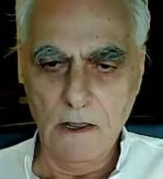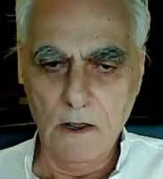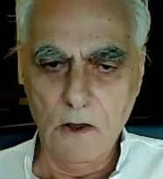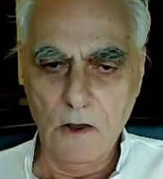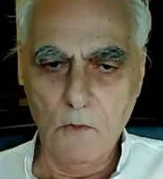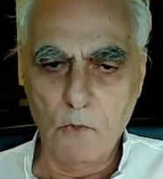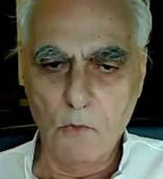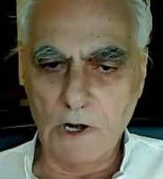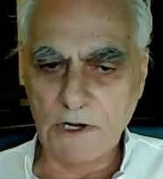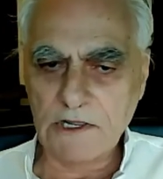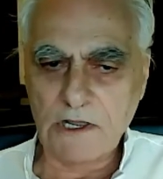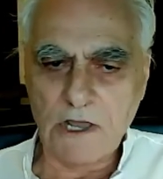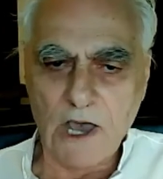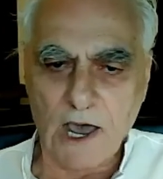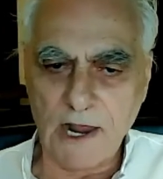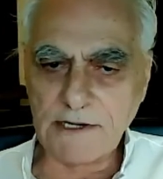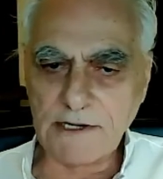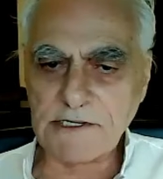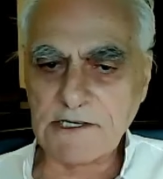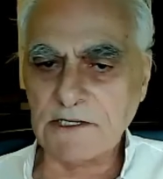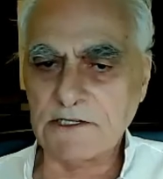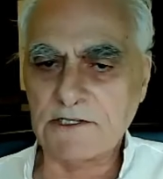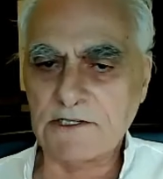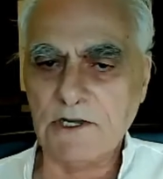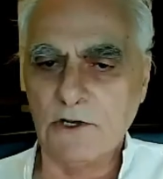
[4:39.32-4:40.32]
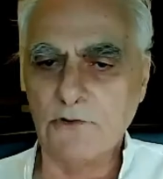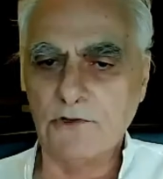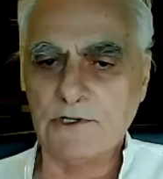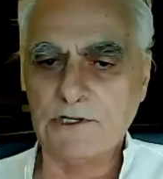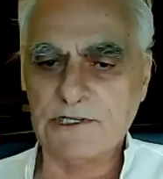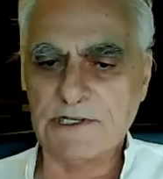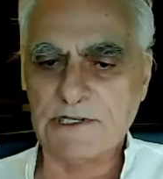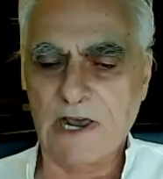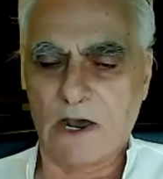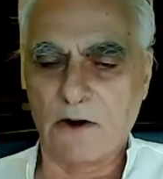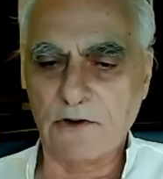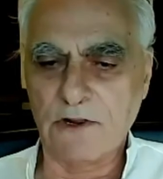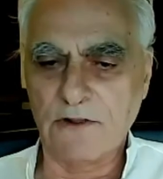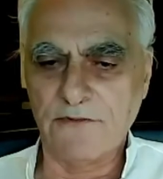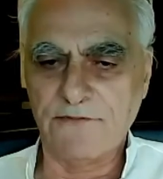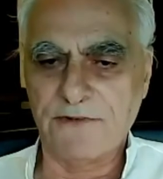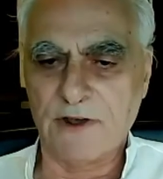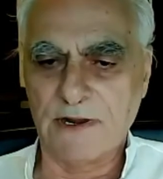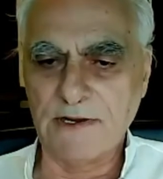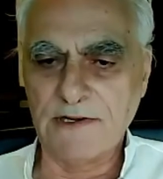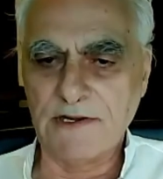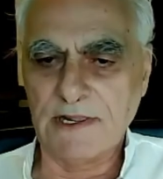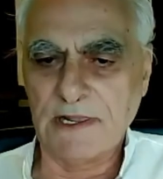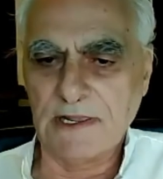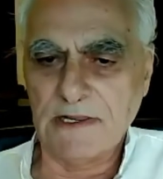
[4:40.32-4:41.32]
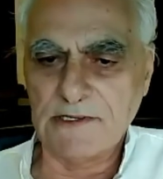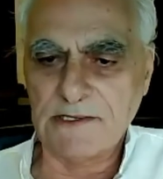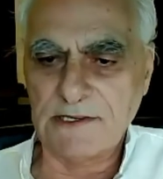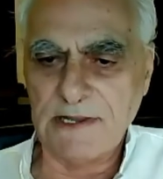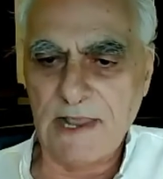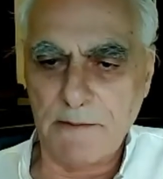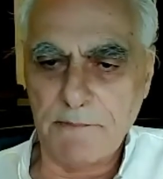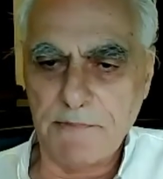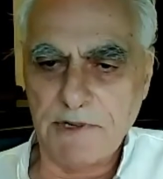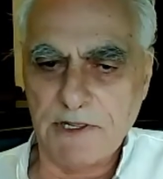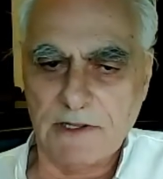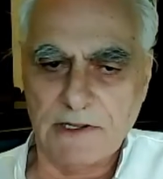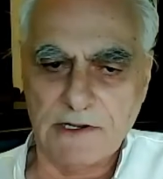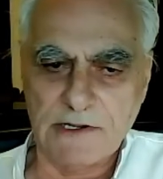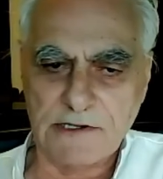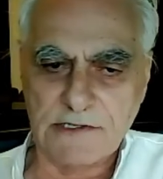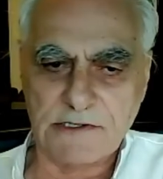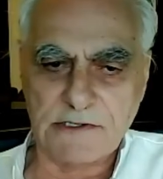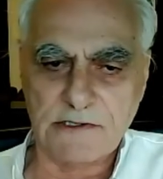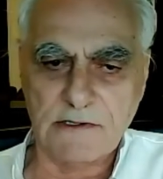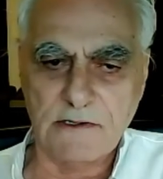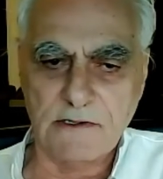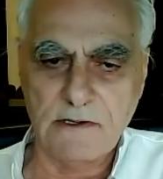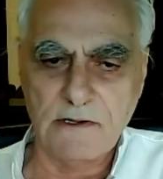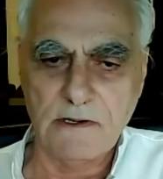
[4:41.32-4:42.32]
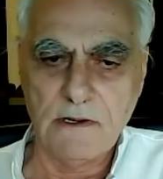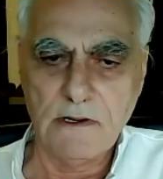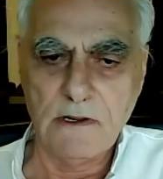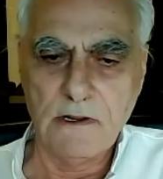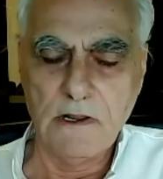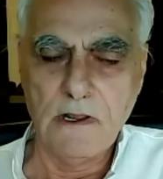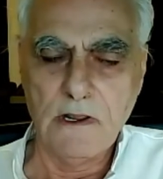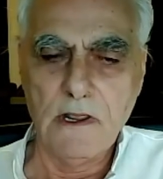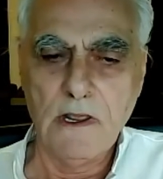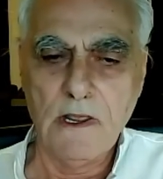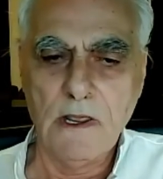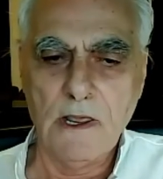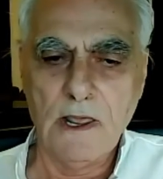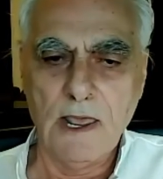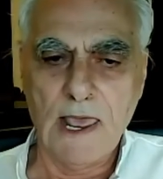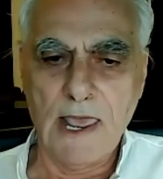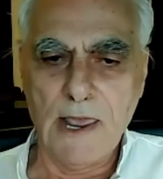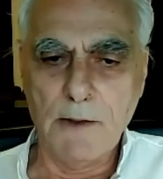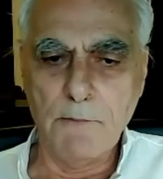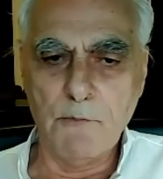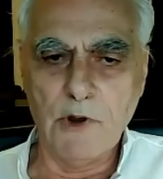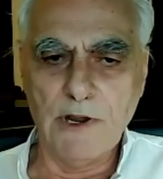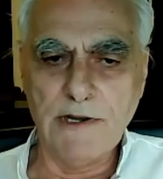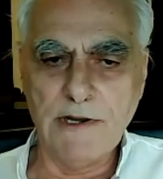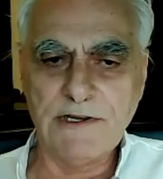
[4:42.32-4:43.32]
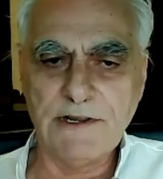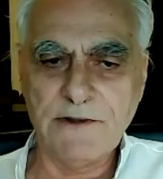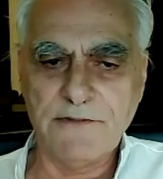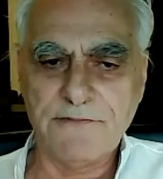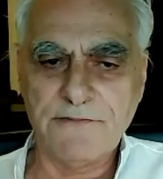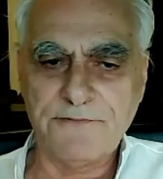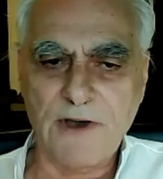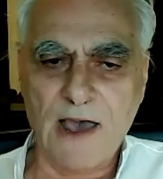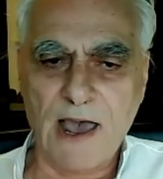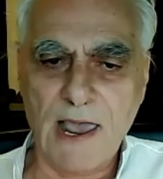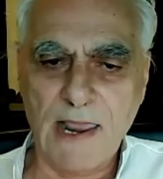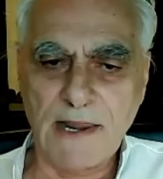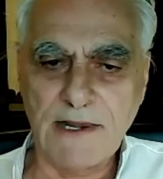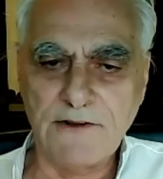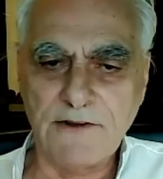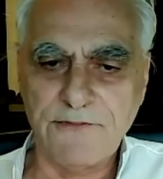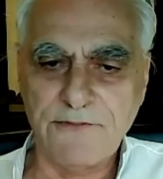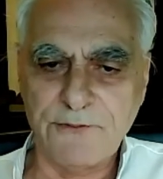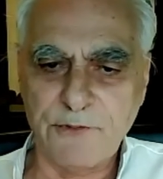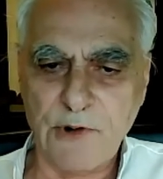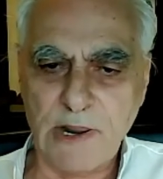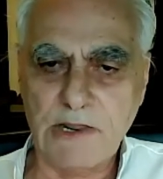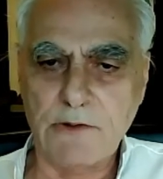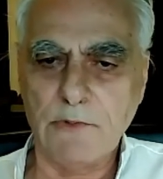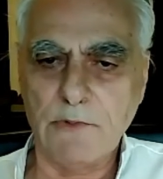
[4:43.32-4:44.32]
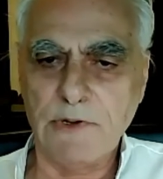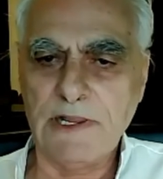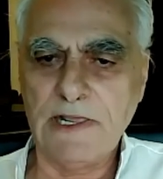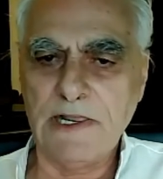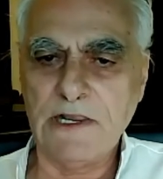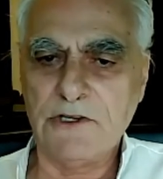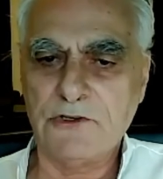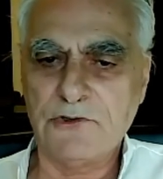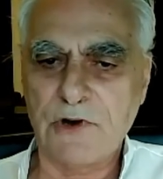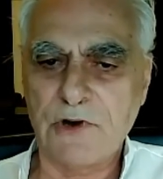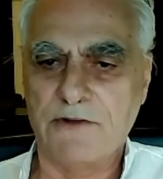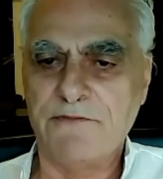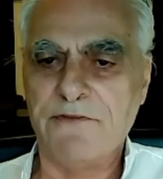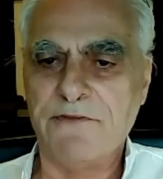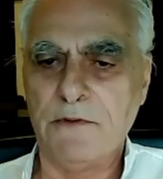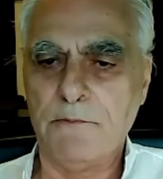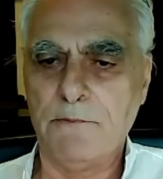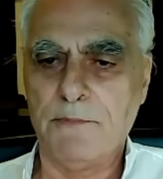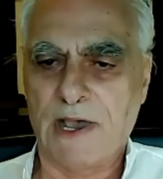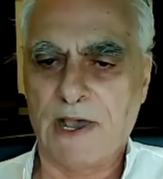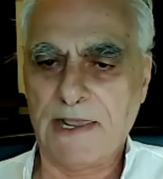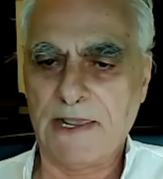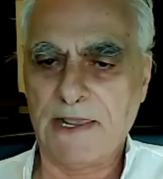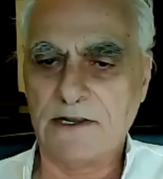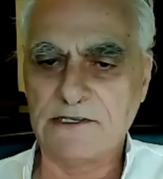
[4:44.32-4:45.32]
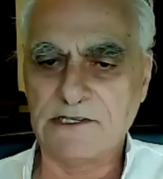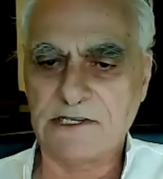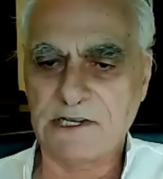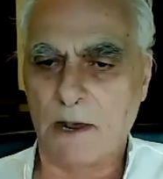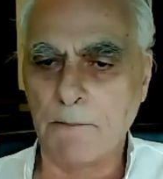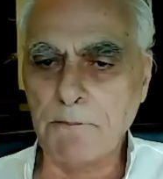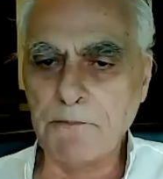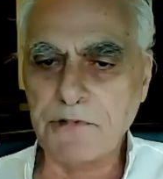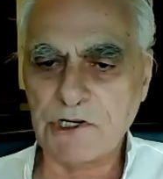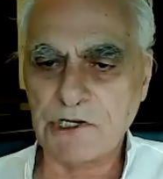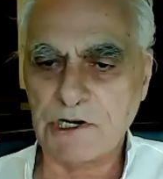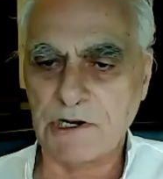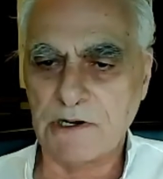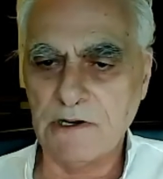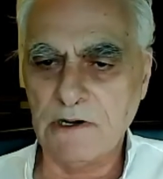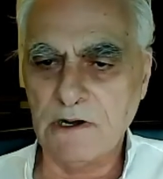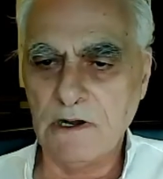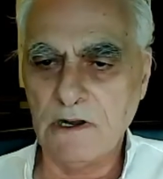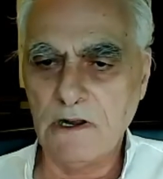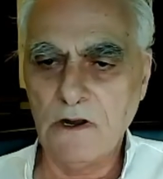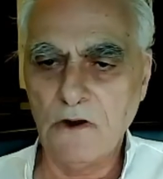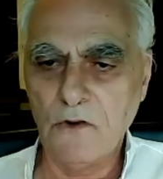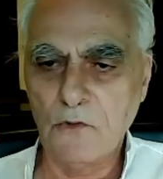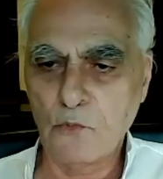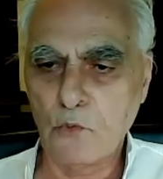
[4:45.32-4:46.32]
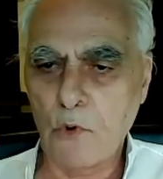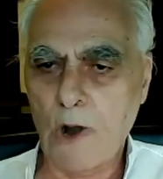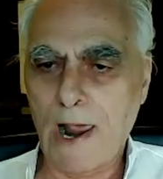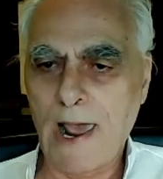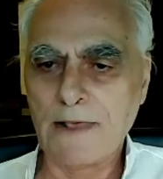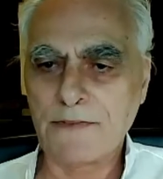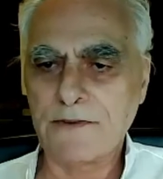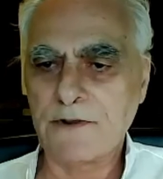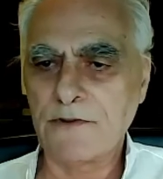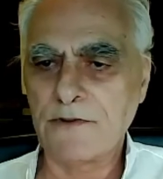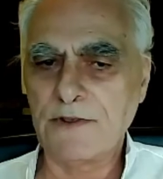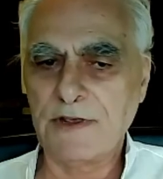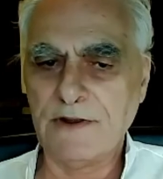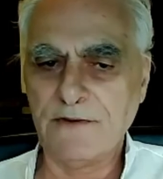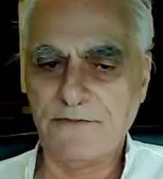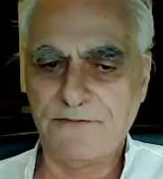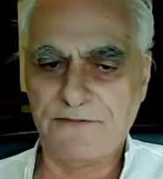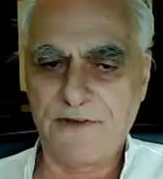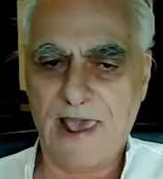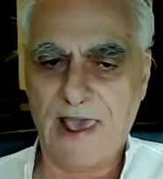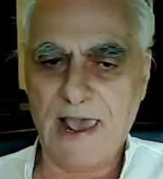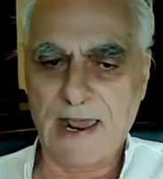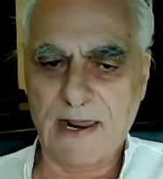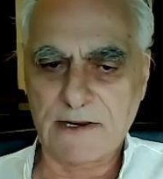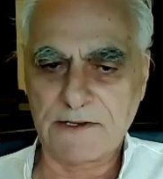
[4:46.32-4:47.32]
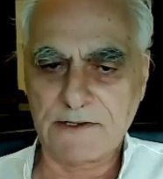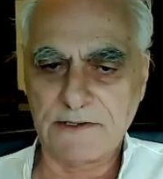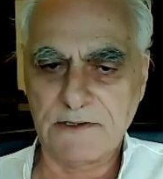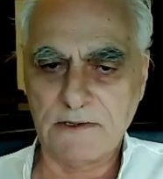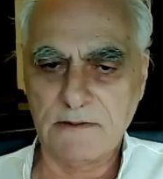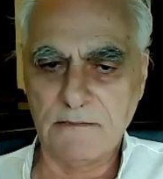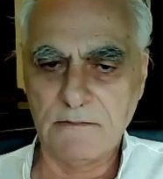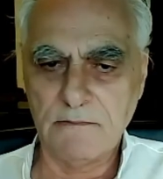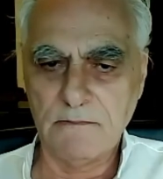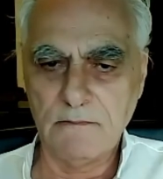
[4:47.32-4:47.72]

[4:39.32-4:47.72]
What constitutes Saudi funding is nebulous, and when defined, frequently driven by assumption rather than fact.